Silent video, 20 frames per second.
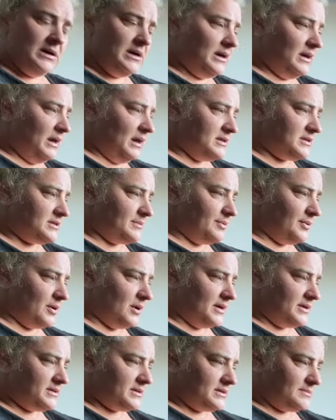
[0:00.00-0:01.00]
a
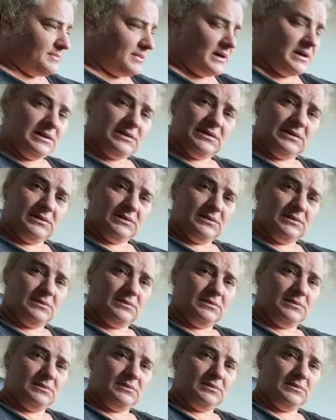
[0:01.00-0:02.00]
surprise. But
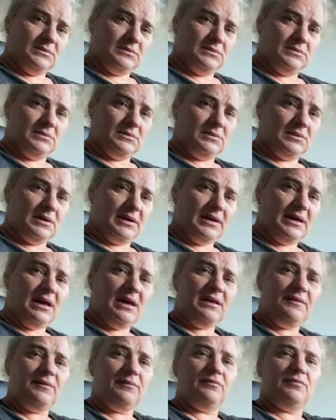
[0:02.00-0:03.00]
I can't
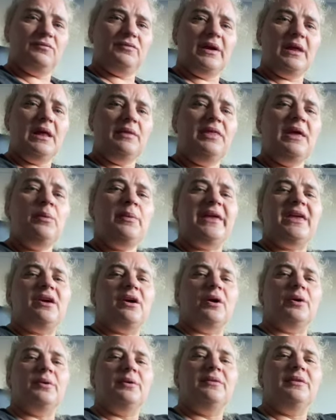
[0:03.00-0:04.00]
even... there we
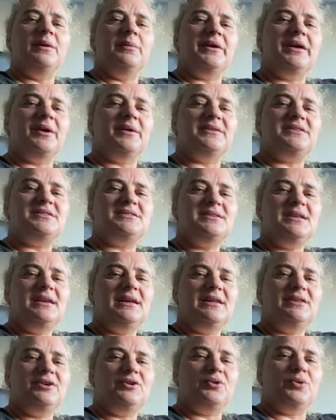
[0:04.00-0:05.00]
go. It's sitting
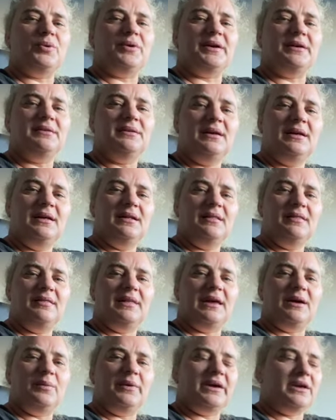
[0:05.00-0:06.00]
in the corner.
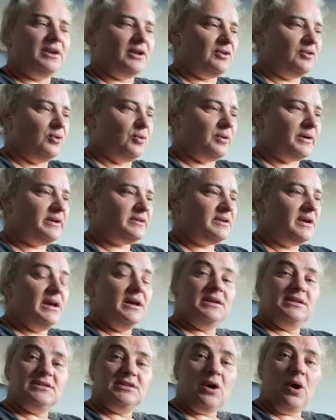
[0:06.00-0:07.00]
there, we can ignore it.
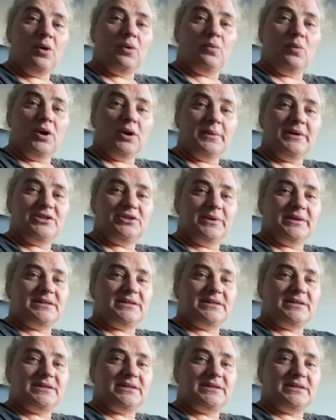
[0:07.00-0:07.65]
So, what are we doing